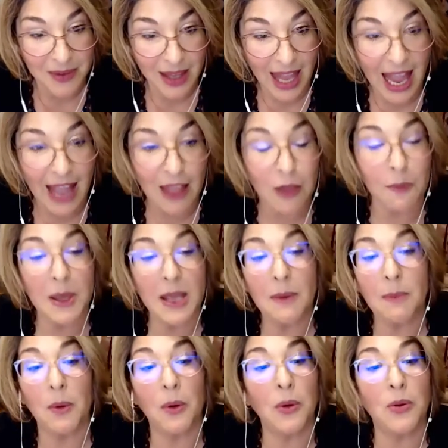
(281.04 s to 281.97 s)
And the
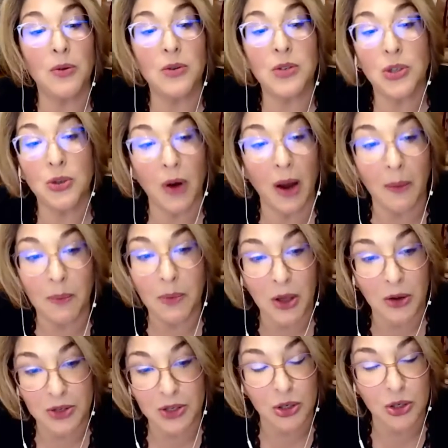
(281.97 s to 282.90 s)
people who scrubbed
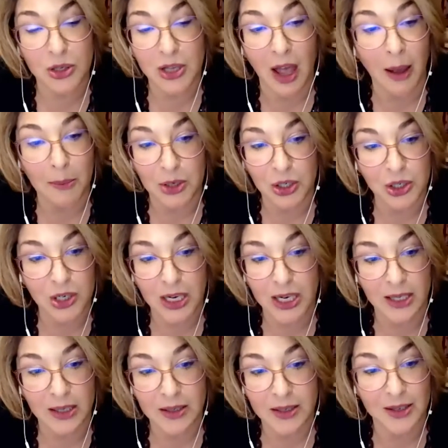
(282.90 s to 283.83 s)
those slot
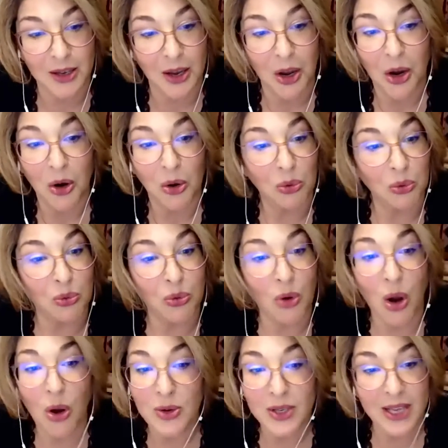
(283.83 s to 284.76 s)
machines
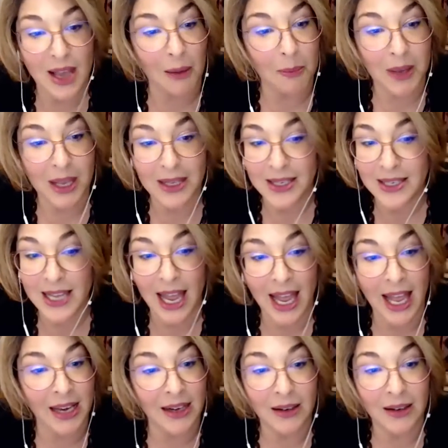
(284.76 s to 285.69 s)
rose up and
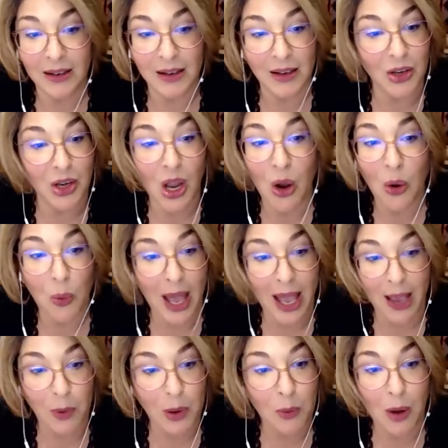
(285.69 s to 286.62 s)
said, no way,
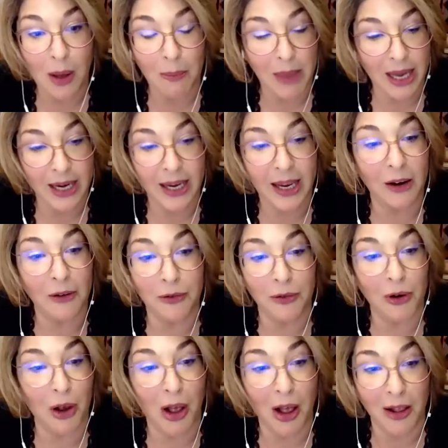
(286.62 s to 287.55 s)
we want Medicare
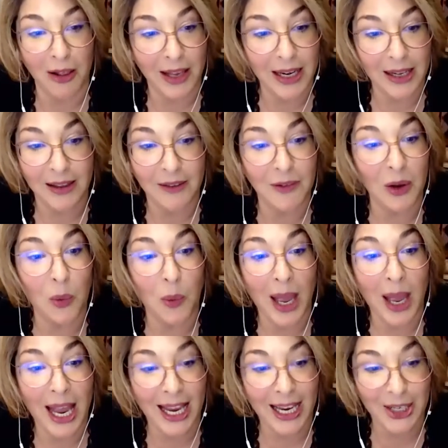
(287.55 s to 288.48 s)
for all and a living
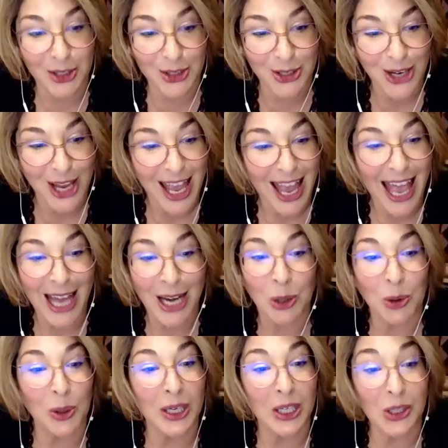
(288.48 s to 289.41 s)
wage and a
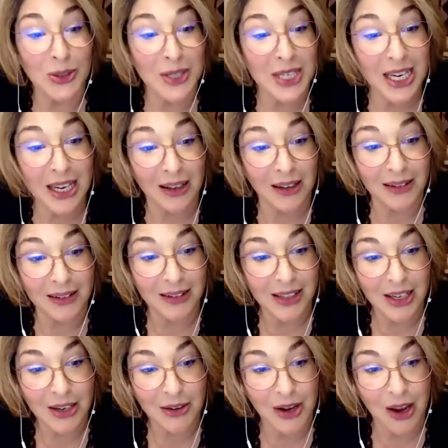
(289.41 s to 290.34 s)
Green New Deal,
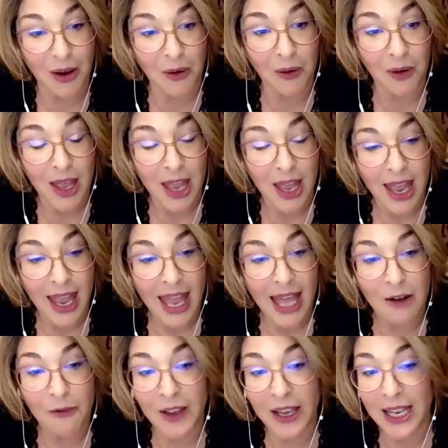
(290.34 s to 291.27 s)
And
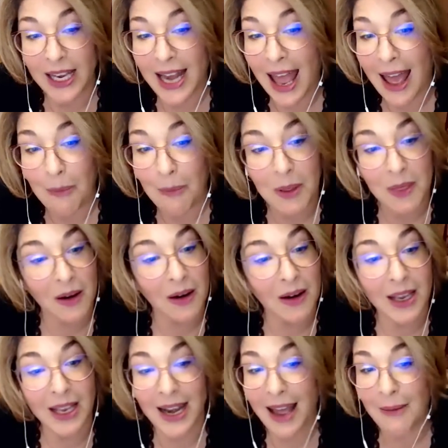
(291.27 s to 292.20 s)
if it can happen there, it
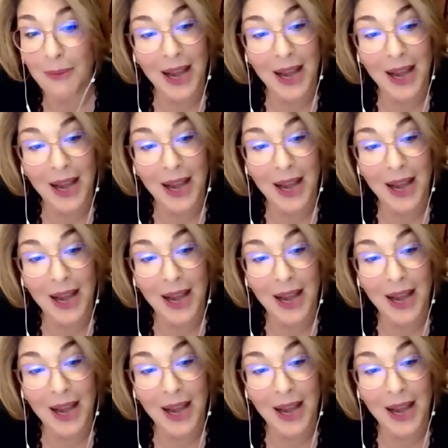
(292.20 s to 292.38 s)
can happen